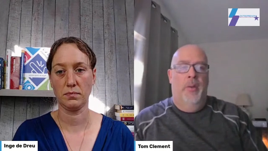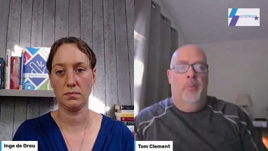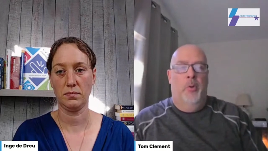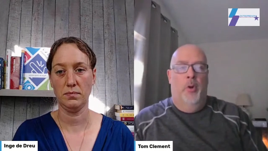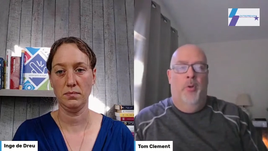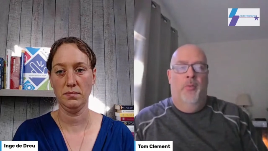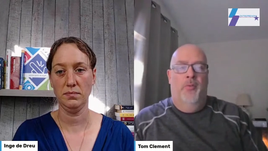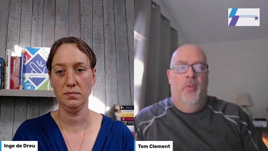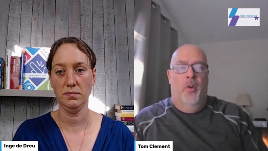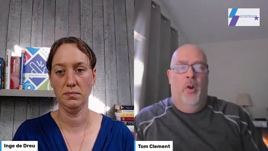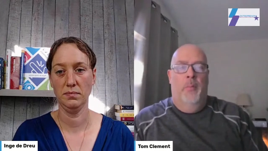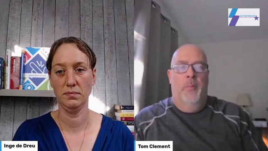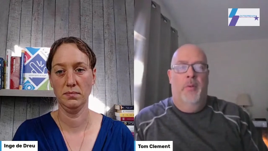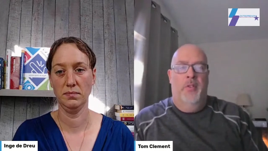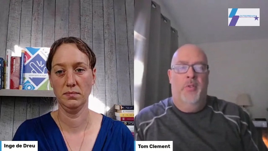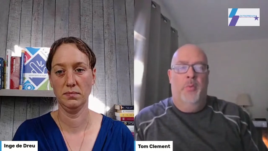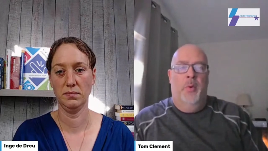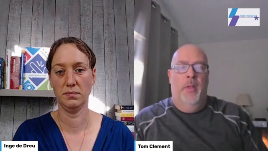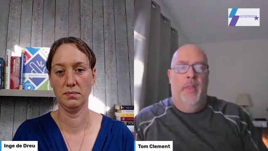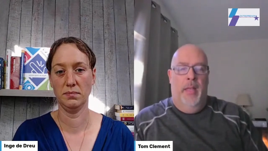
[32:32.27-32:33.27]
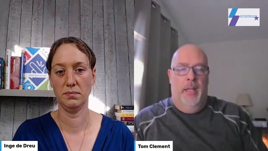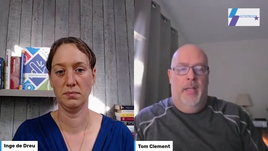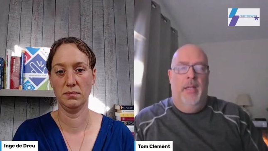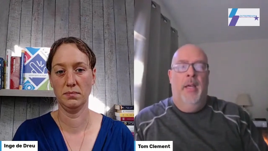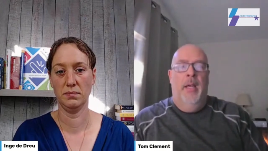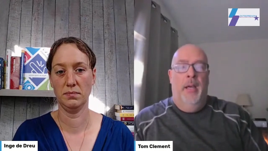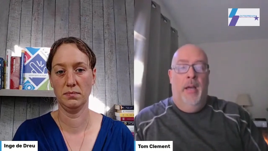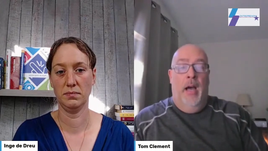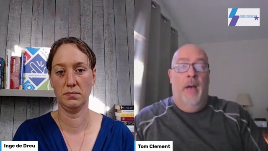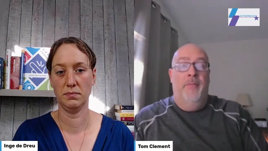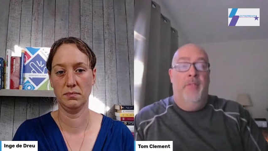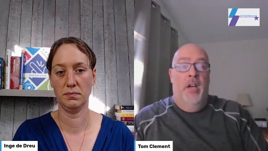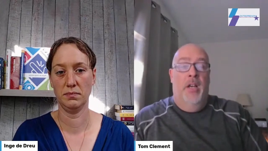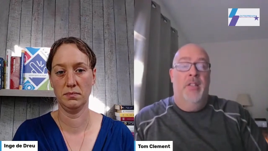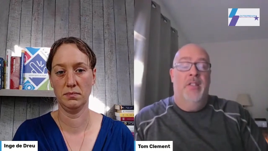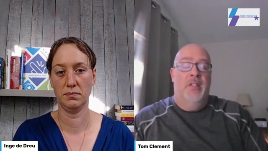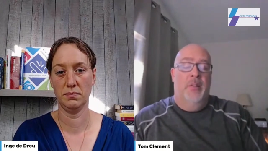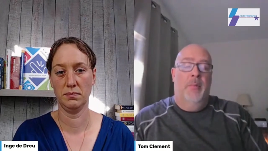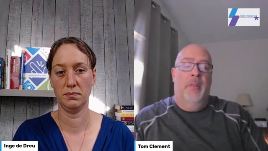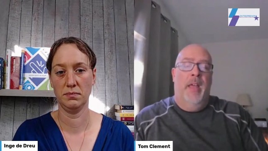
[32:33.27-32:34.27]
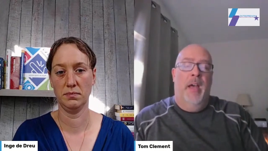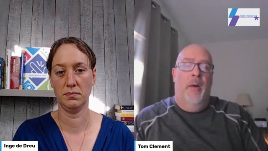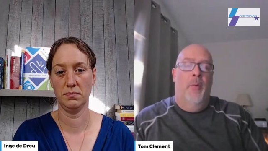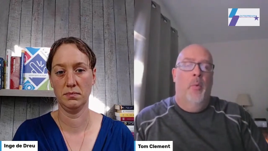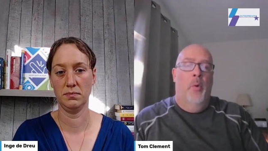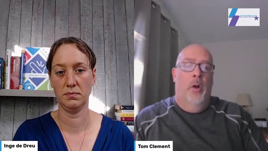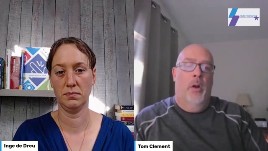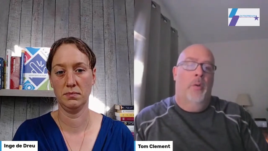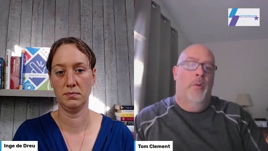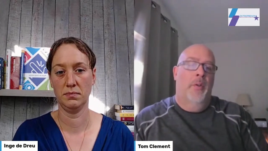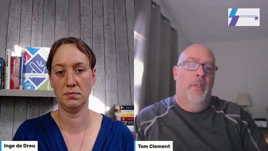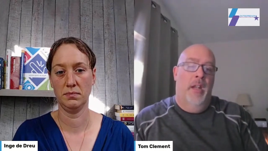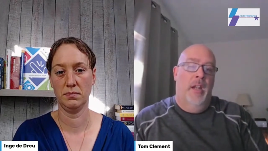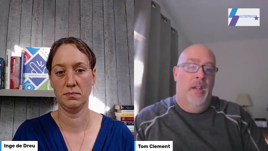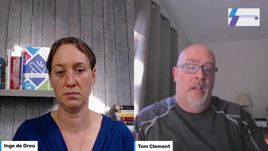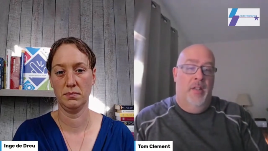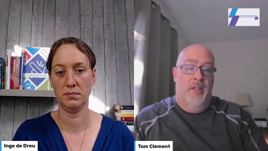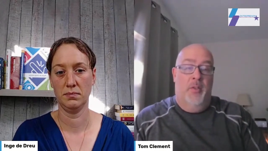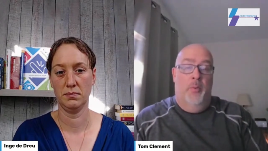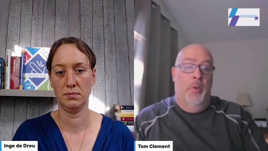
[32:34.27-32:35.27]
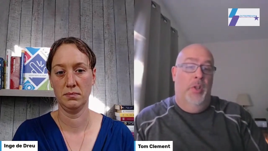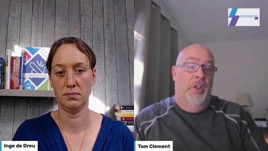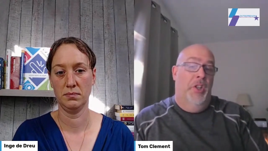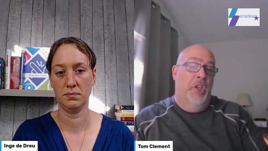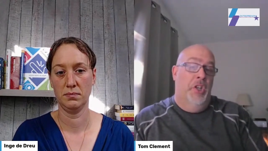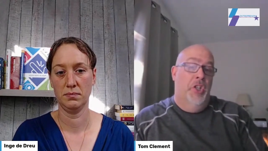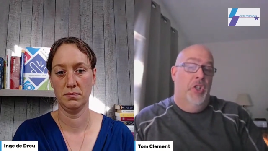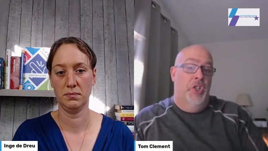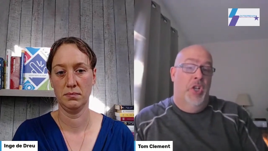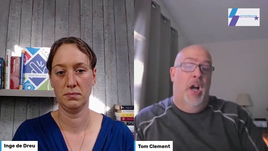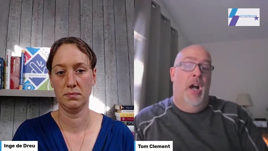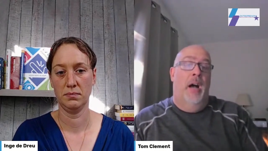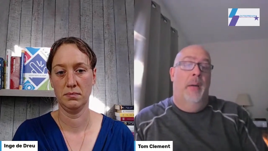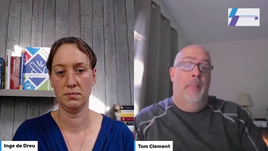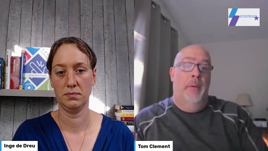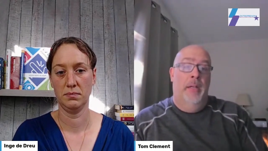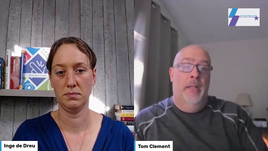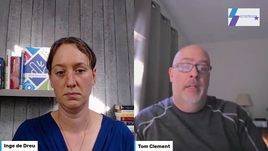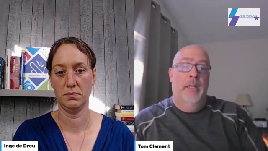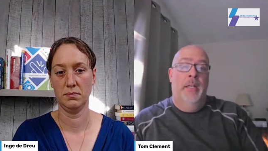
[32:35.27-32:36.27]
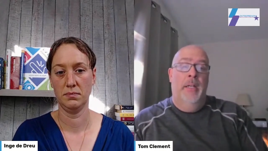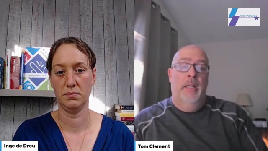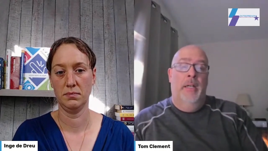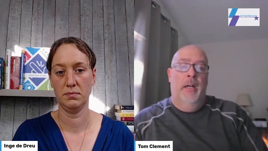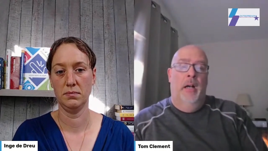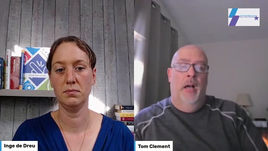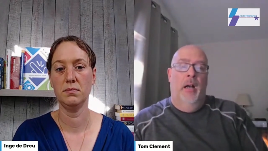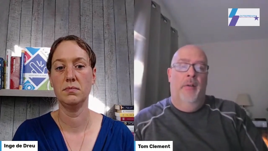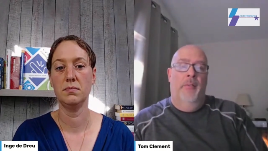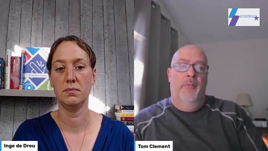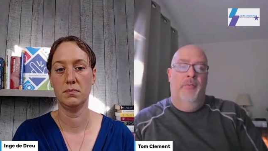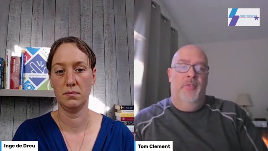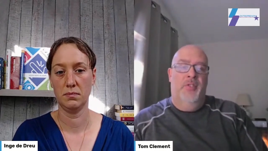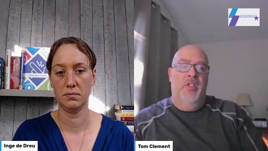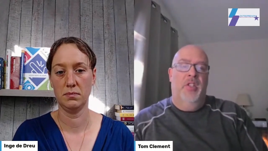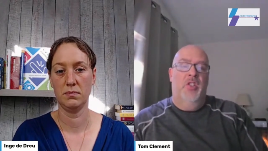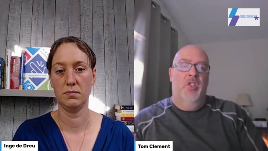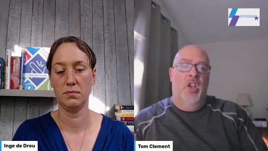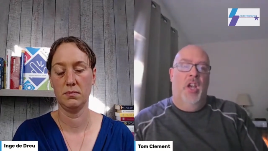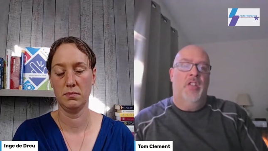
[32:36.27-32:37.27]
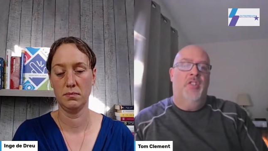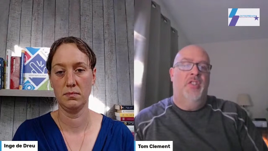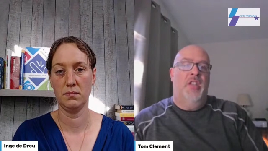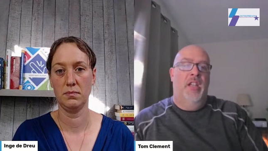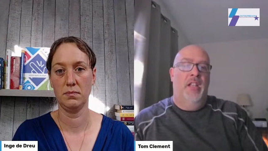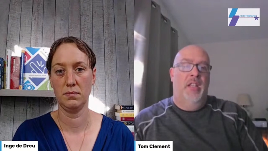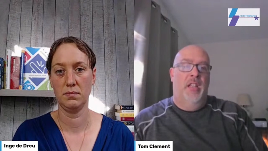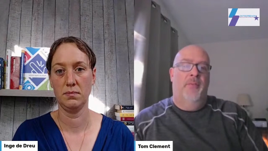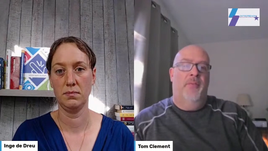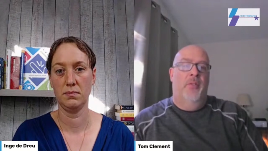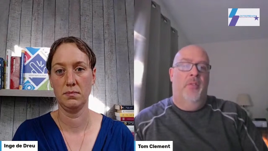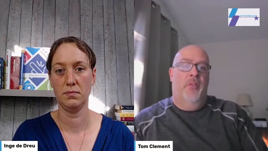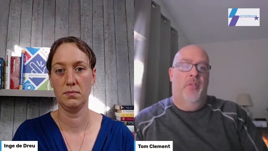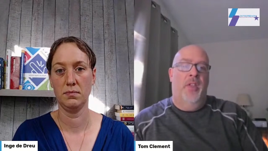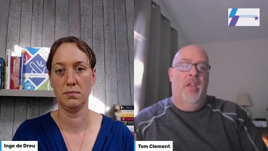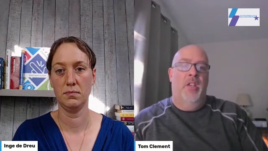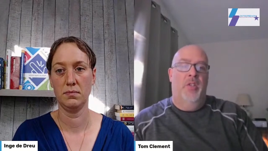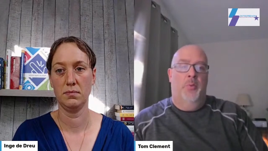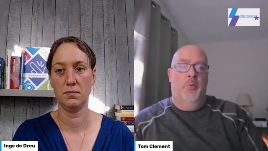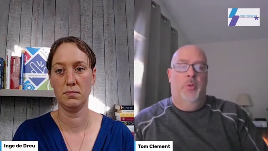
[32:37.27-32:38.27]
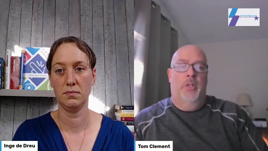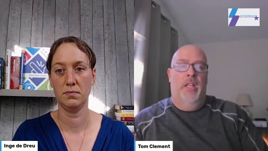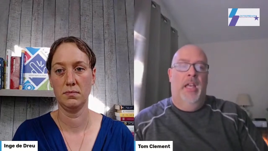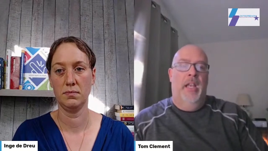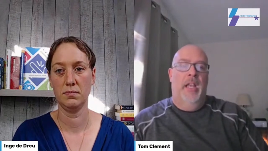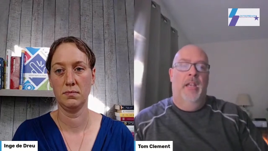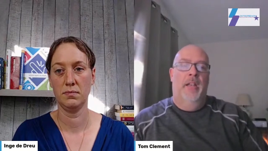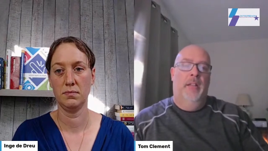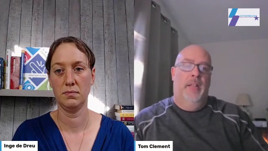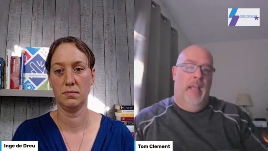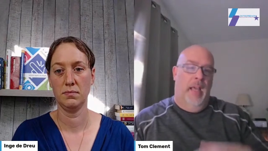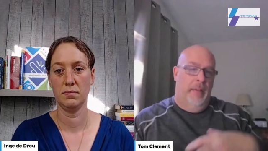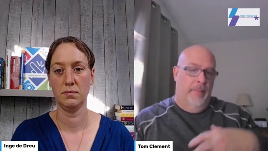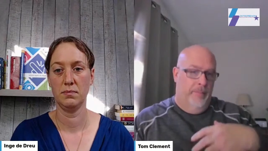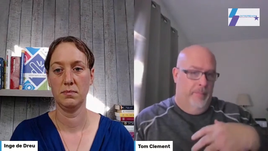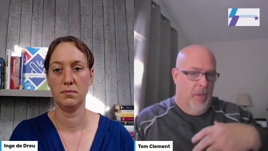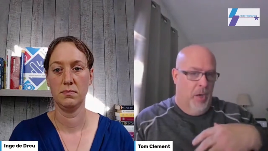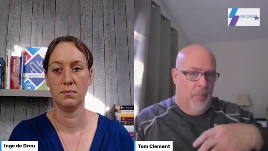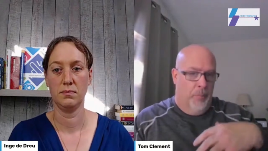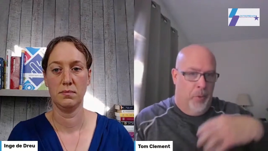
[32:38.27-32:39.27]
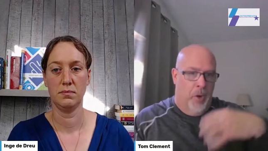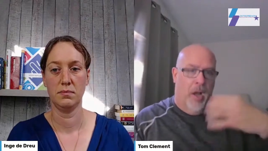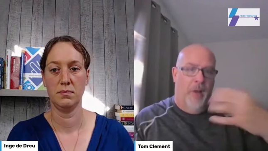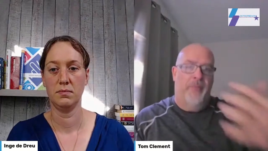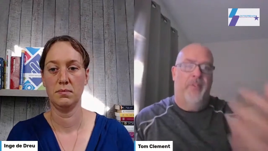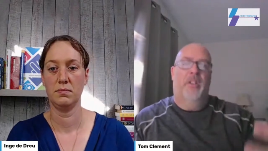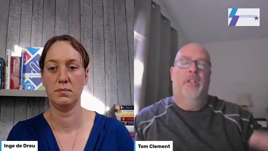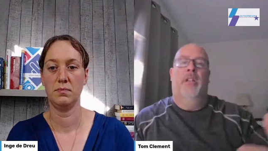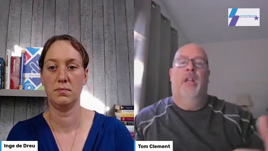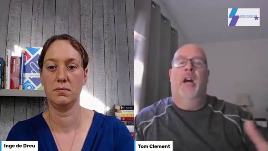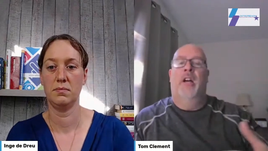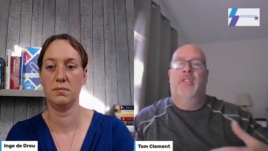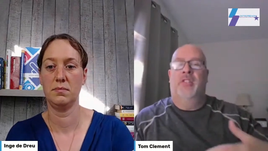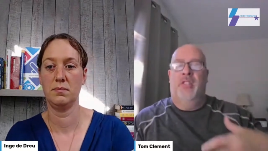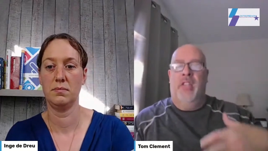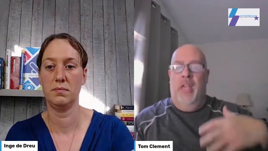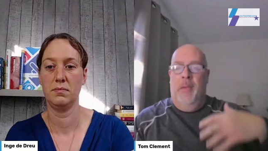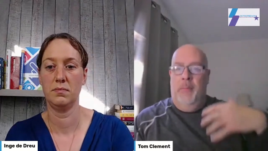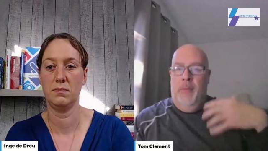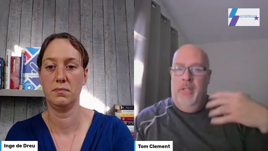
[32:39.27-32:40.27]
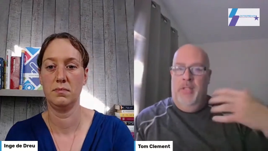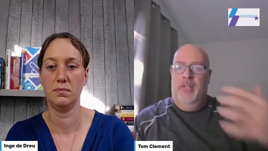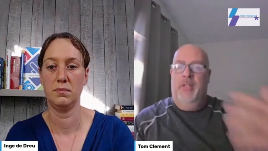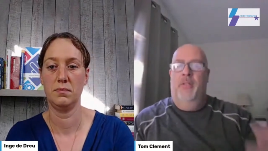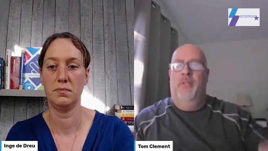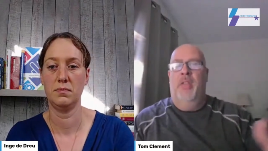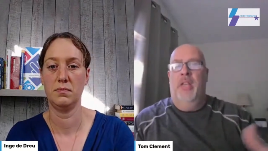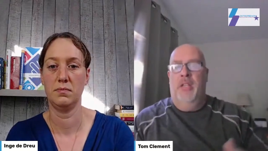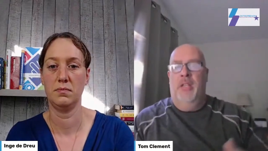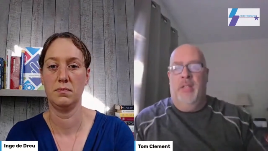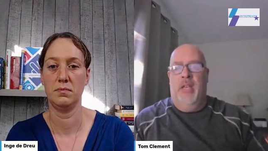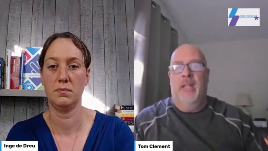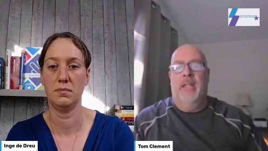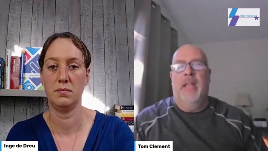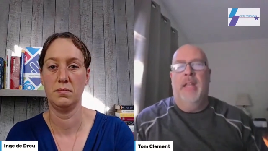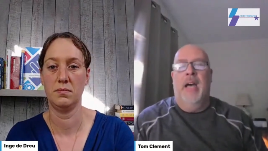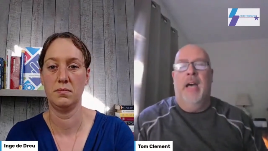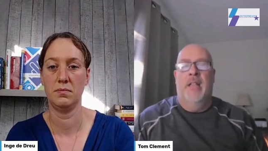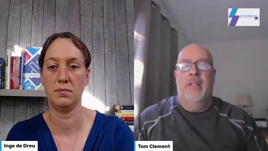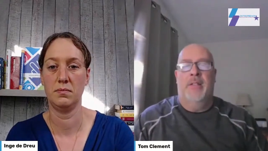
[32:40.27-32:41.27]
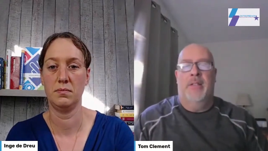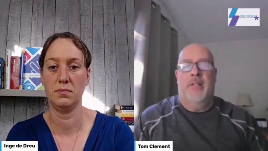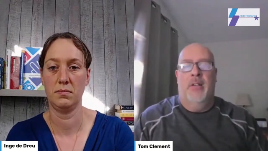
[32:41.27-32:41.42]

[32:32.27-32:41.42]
Speaker 1: doing pro formas with it. I've done some of that work with it, and it does a really good job of suggesting different things related to, like, you know, profit and loss statements and things like that.